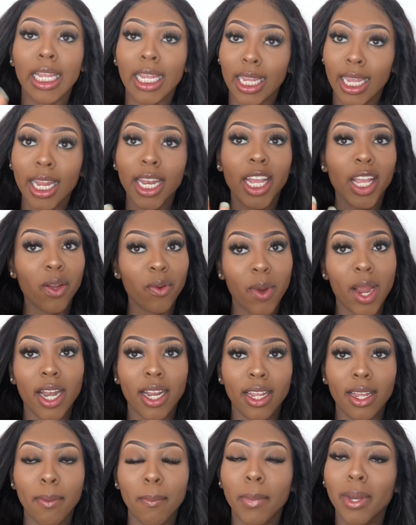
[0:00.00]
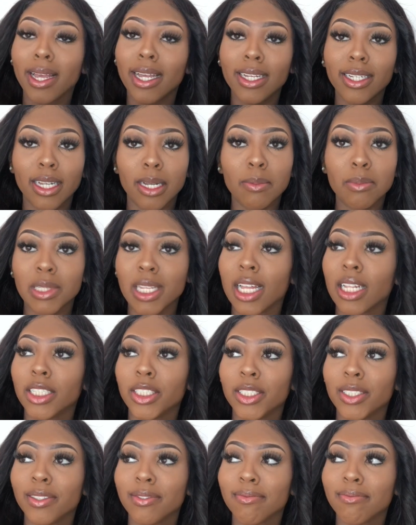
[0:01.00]
getting ready, but I'm
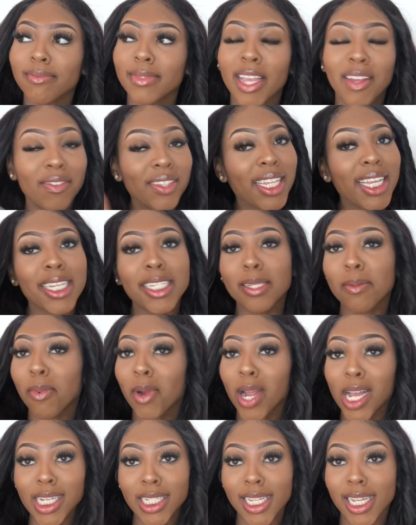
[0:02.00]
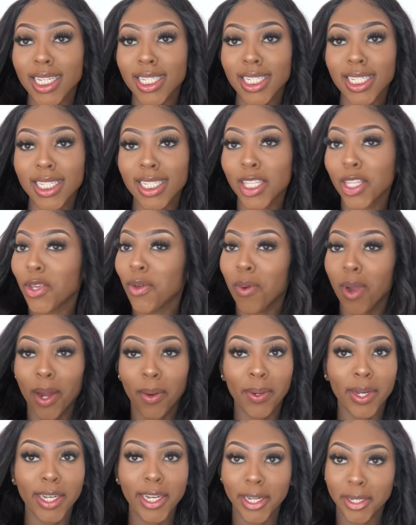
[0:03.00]
telling you, everything is a process. You
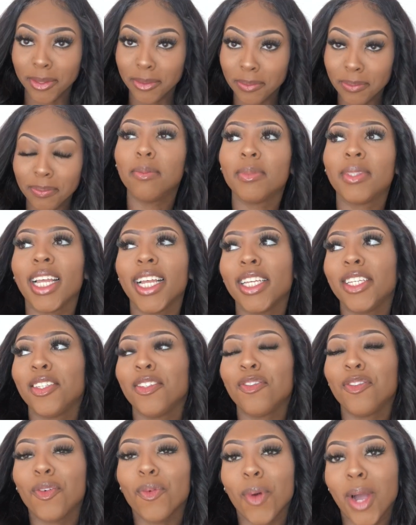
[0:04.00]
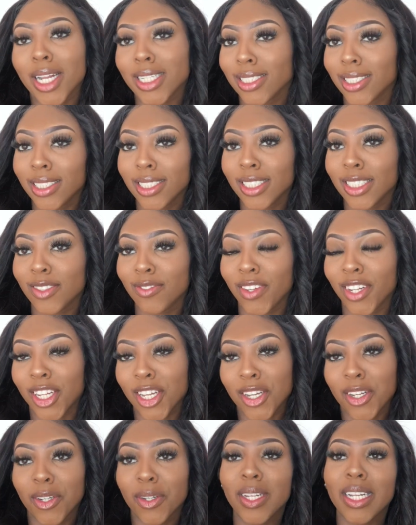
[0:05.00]
already know. Thank you for watching this
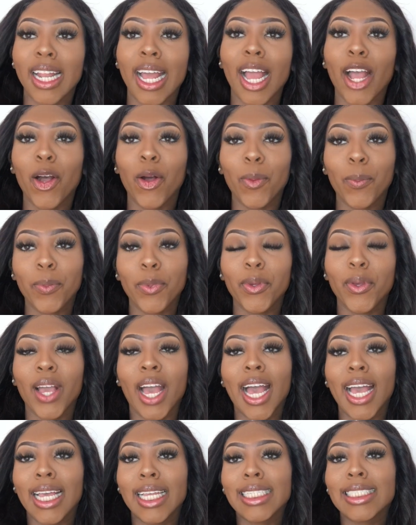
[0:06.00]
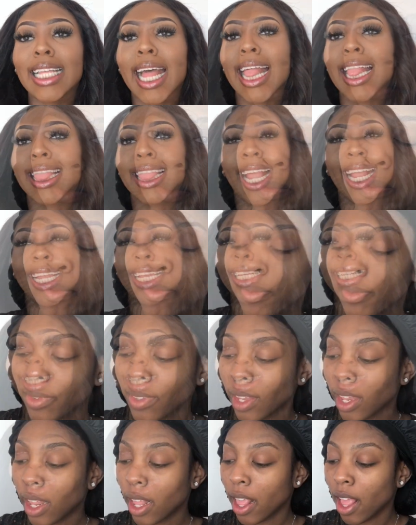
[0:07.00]
video and I hope you guys like
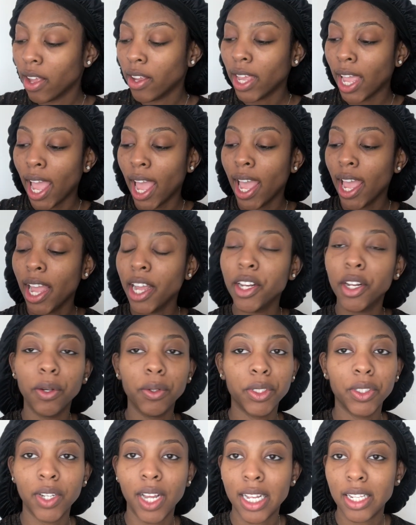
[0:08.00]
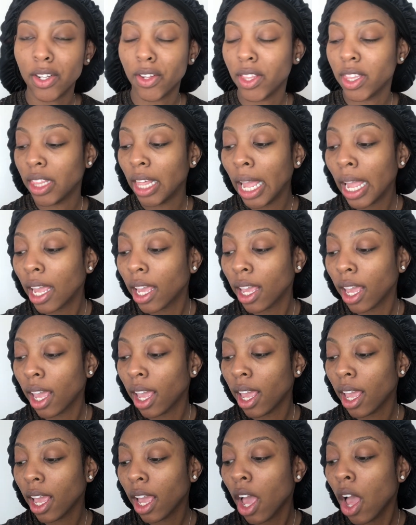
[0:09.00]
it. Okay, I know what you guys are
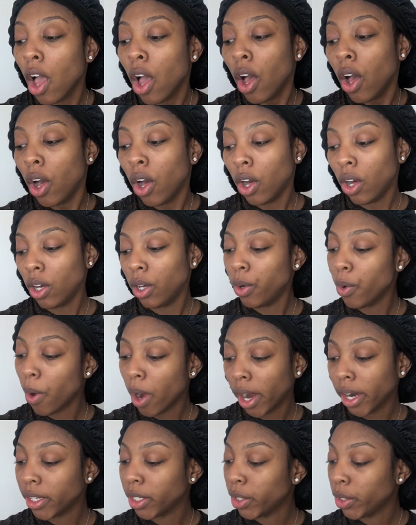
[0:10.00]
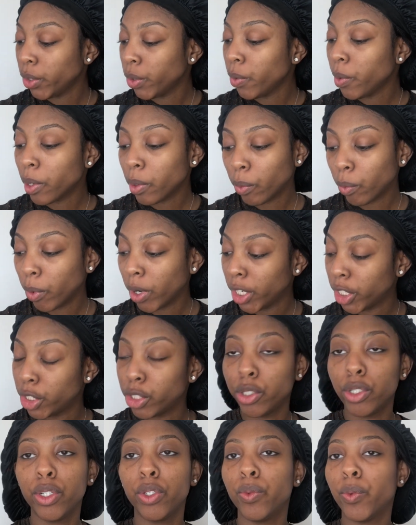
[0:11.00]
thinking. Who are you and what did
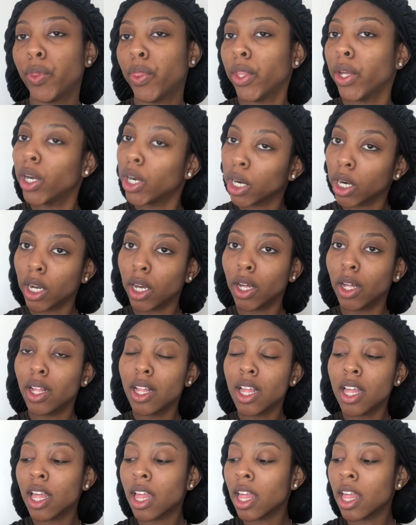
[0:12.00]
you do with the girl